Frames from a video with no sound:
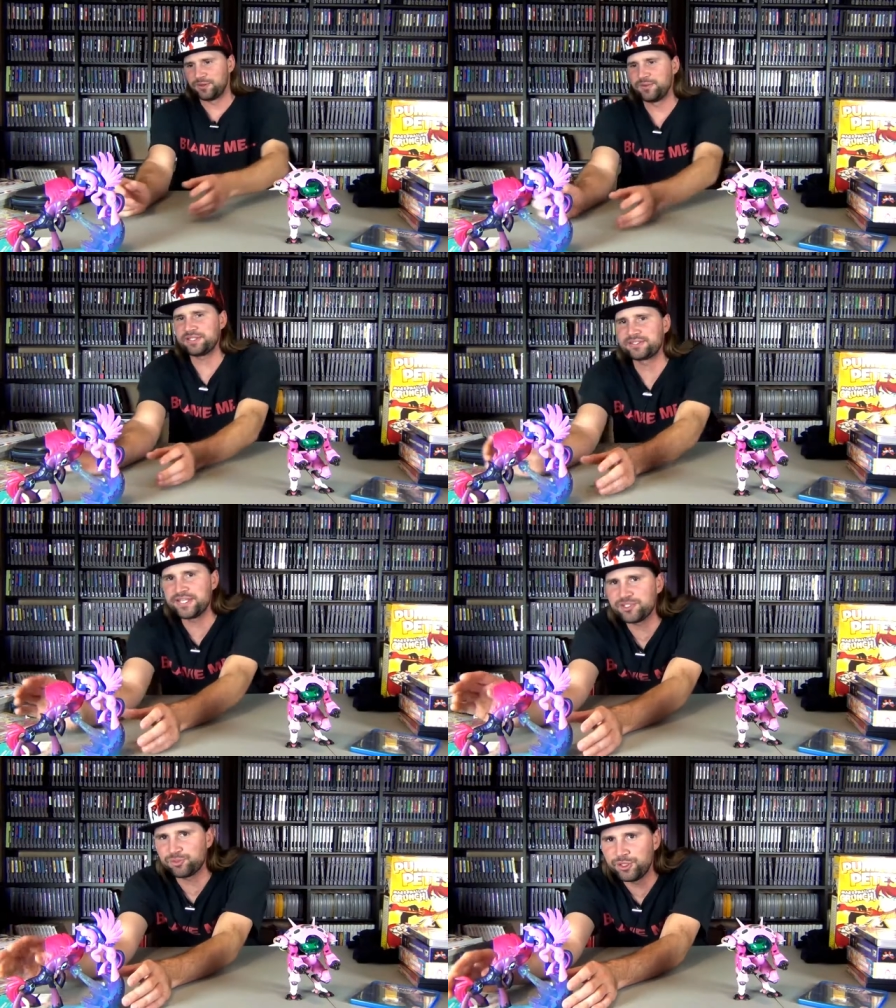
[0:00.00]
was
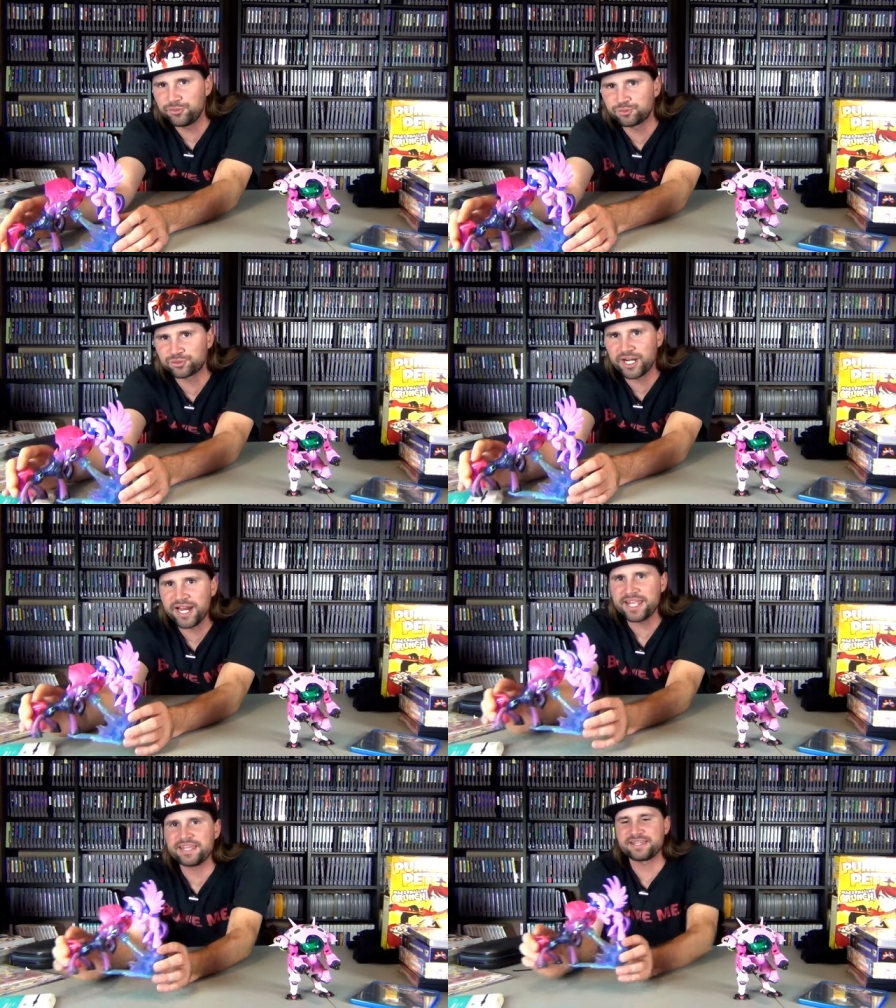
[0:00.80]
this one
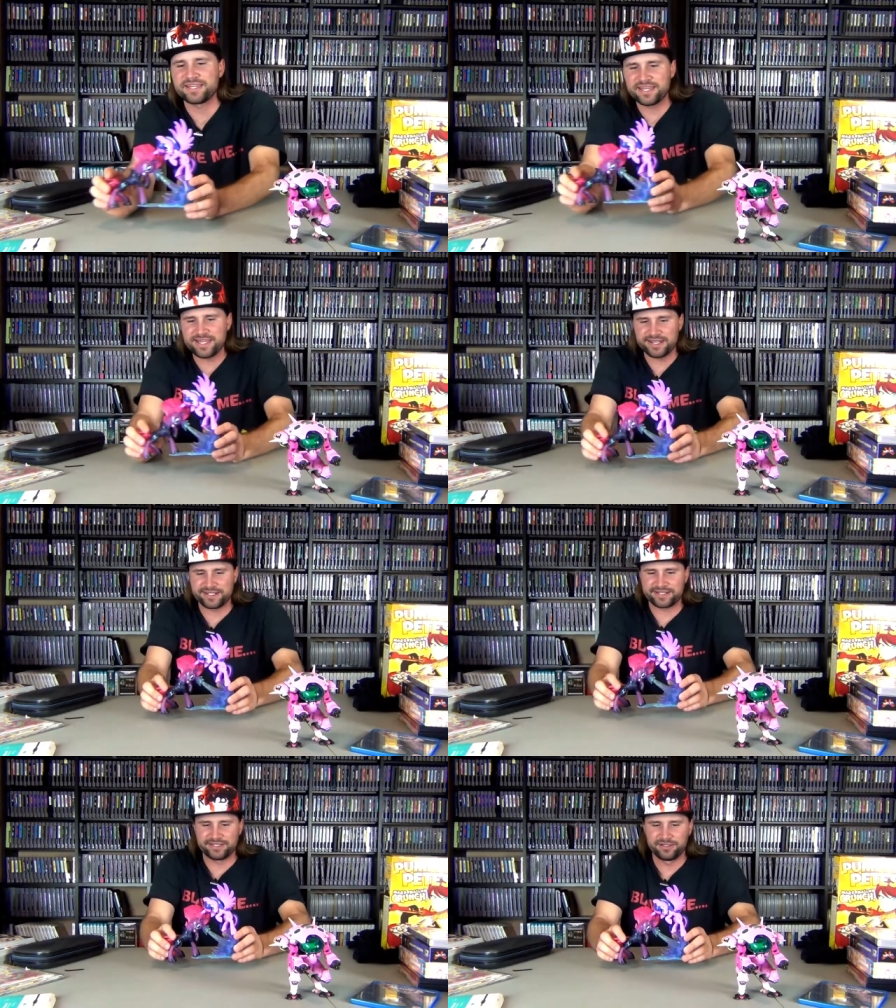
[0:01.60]
right
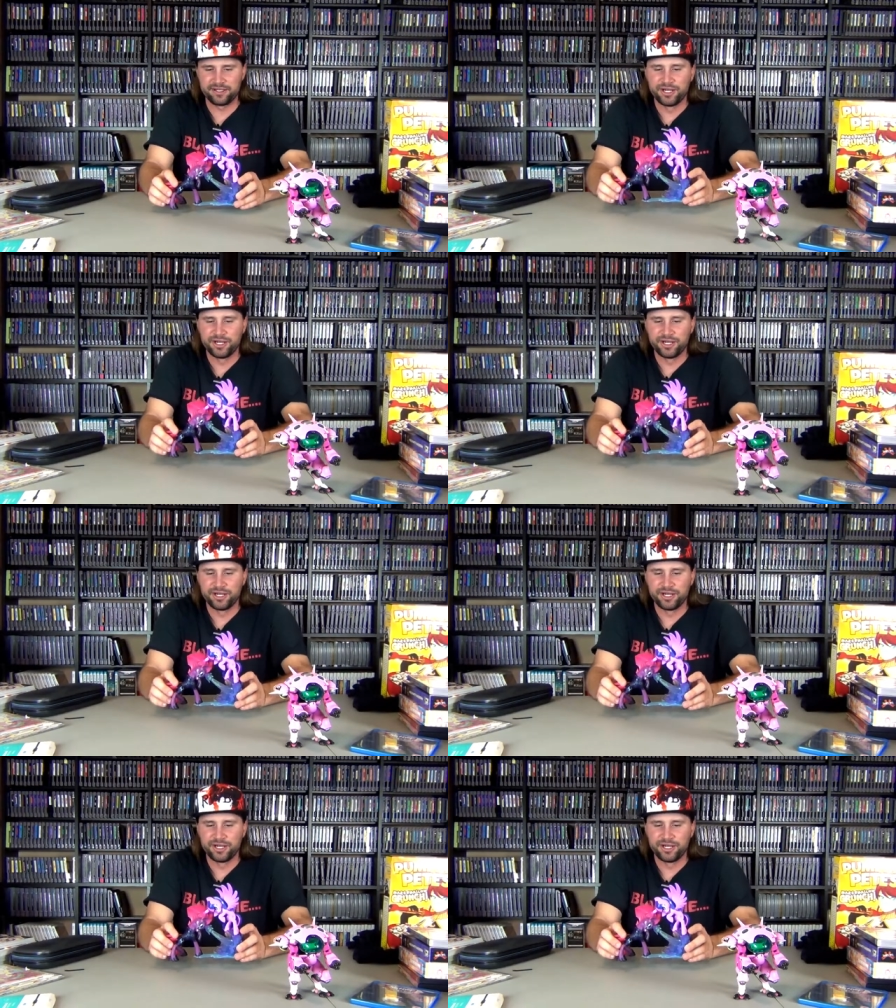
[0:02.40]
here.